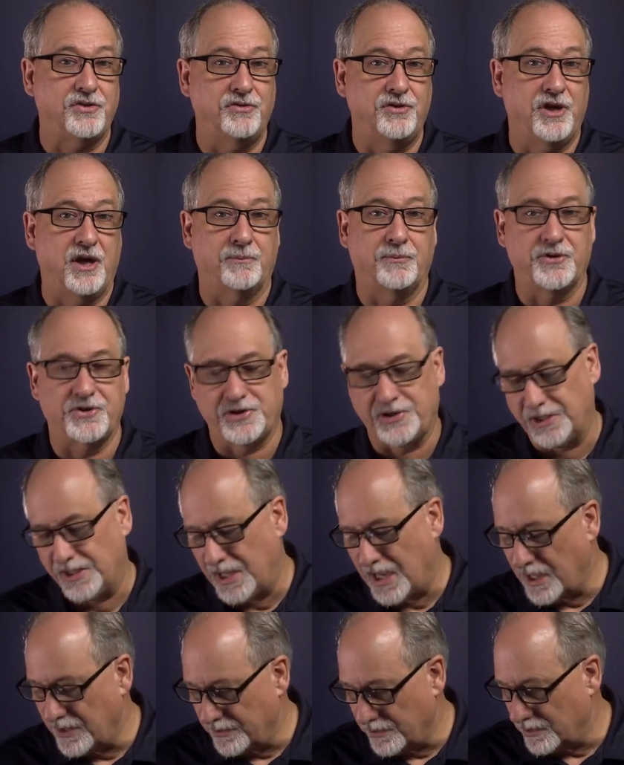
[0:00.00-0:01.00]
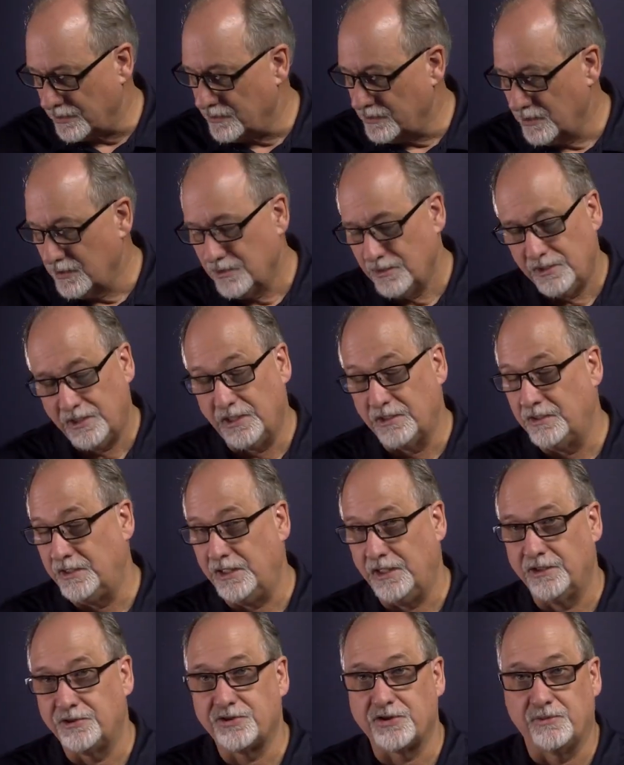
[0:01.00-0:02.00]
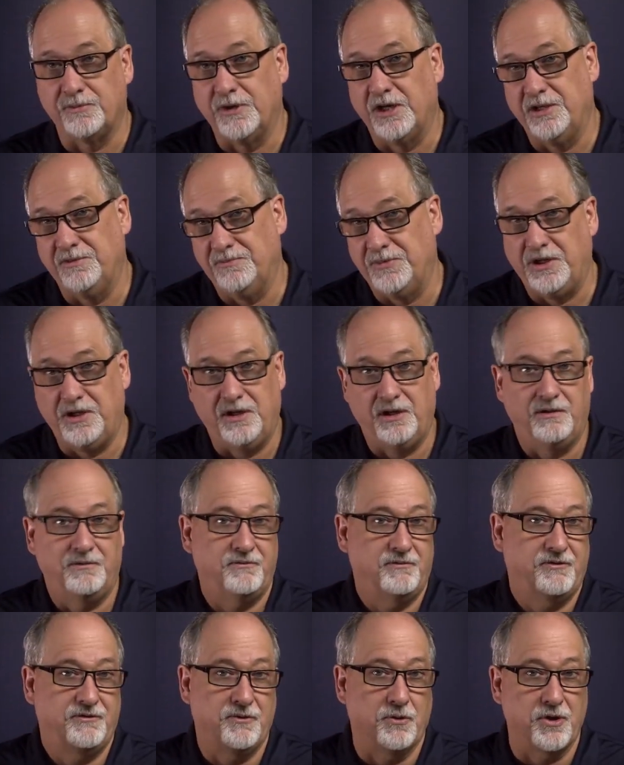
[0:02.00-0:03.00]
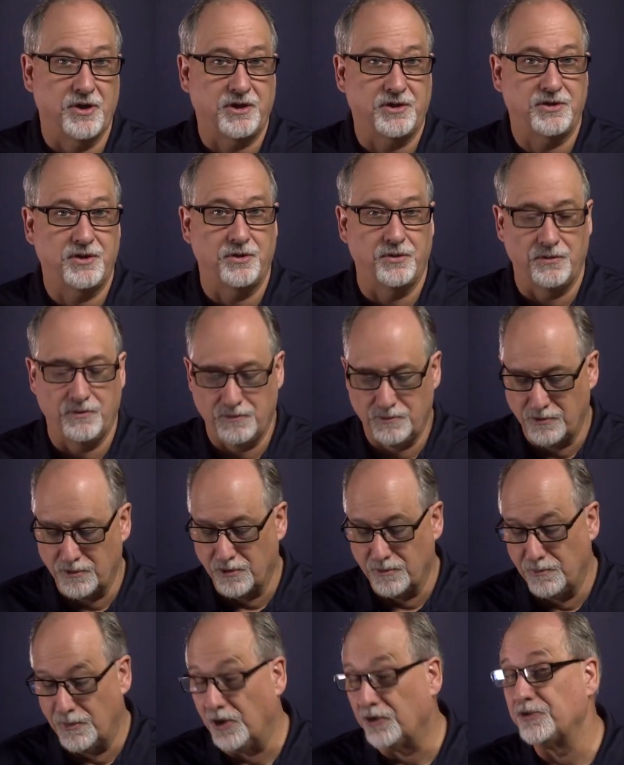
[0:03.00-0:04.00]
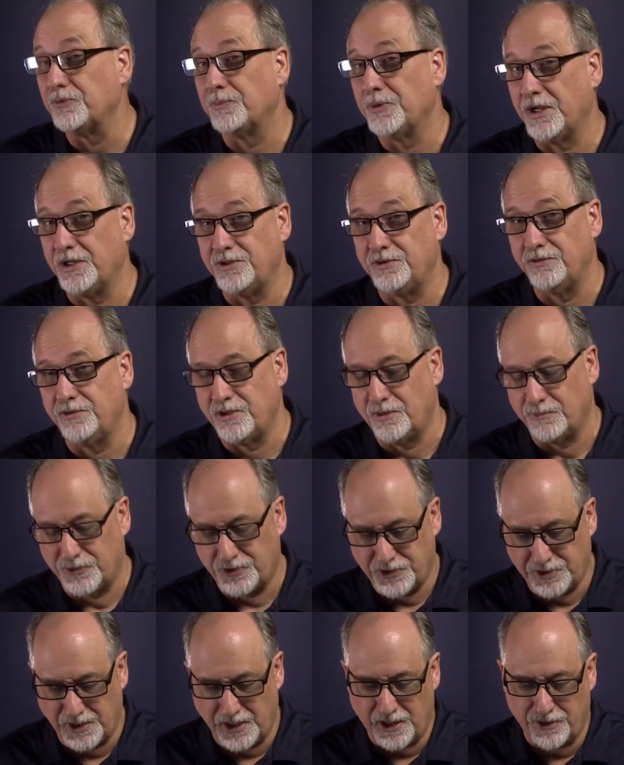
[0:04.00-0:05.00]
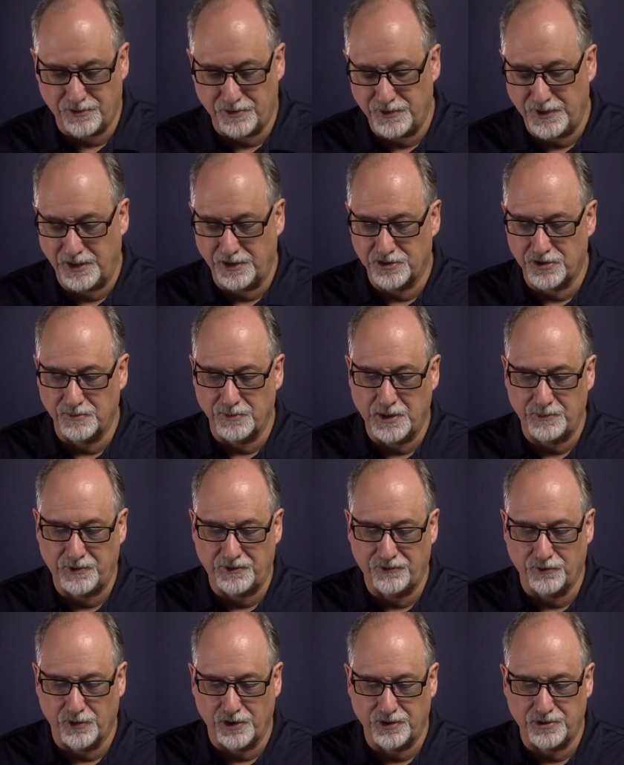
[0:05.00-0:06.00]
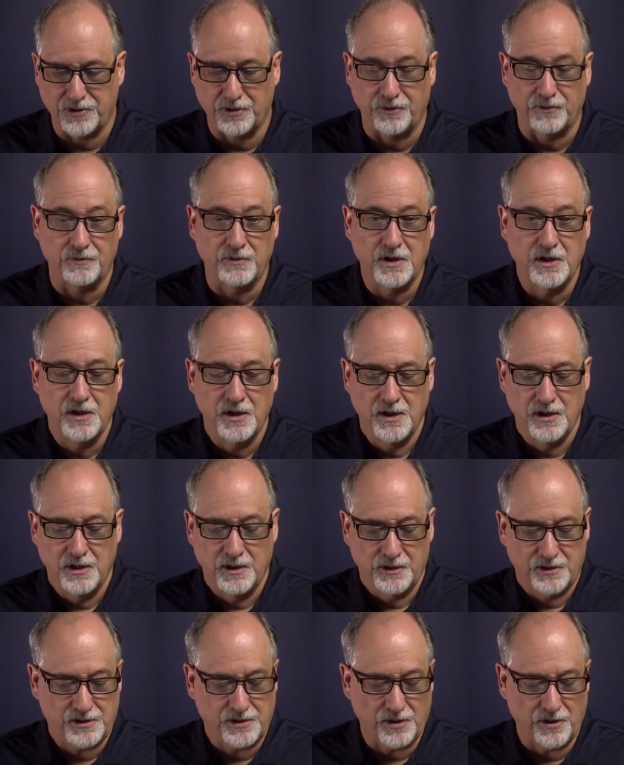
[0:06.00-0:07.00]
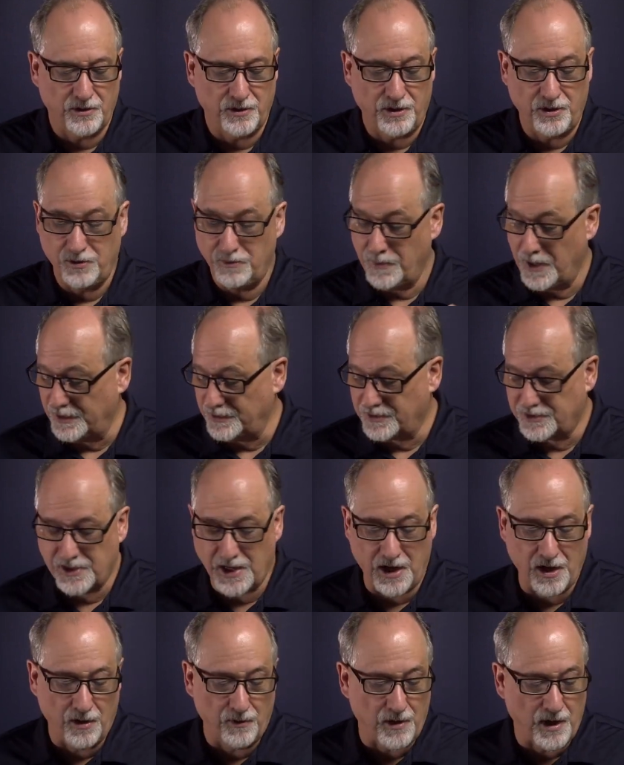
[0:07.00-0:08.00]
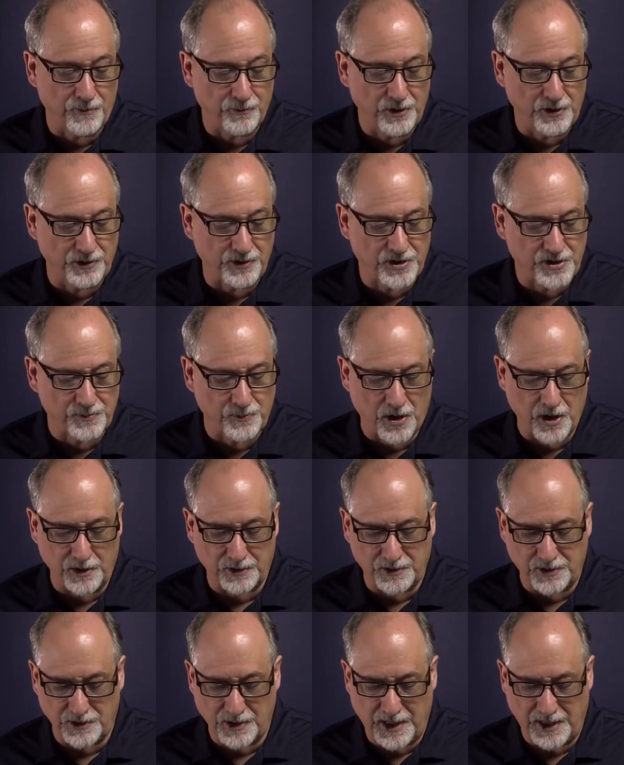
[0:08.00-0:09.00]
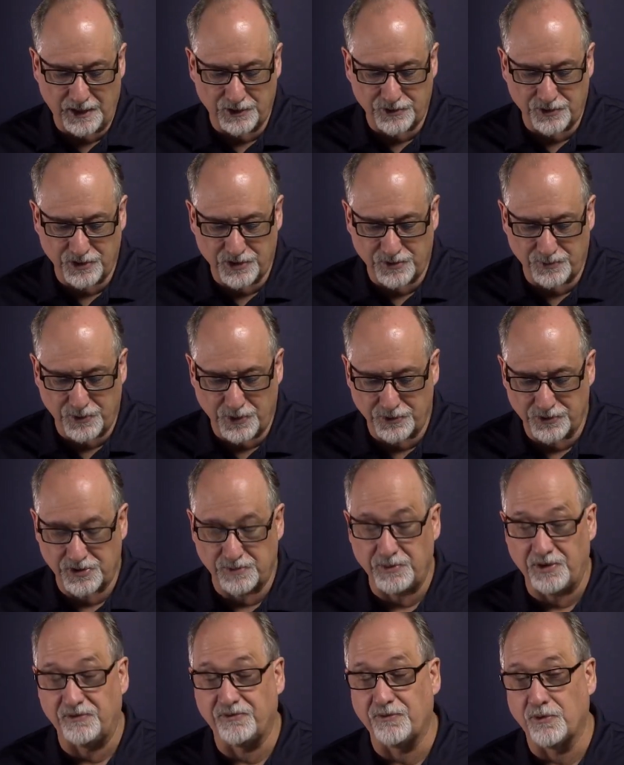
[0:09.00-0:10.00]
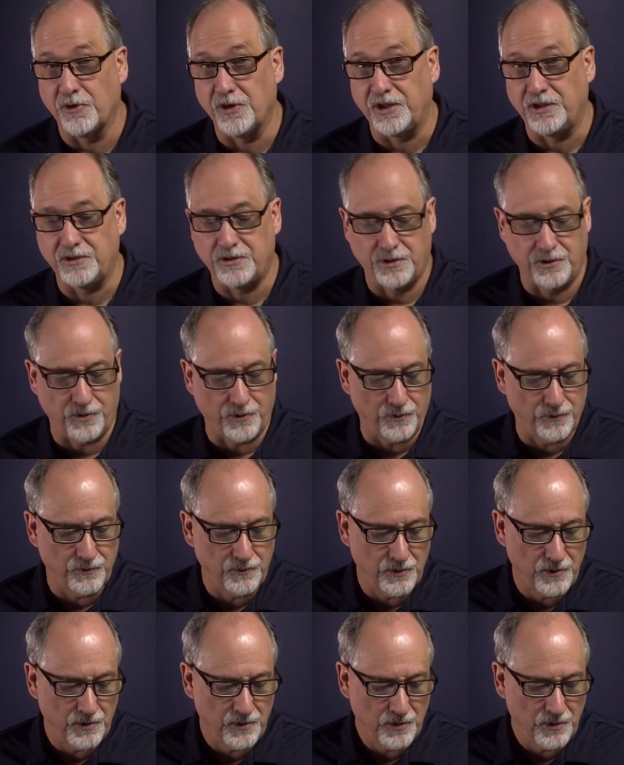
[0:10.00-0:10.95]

two numbers together, and the answer might be 42, or multiply two numbers together, and the answer might be 42. So you might say, oh, I'm really smart. The answer is supposed to be 42,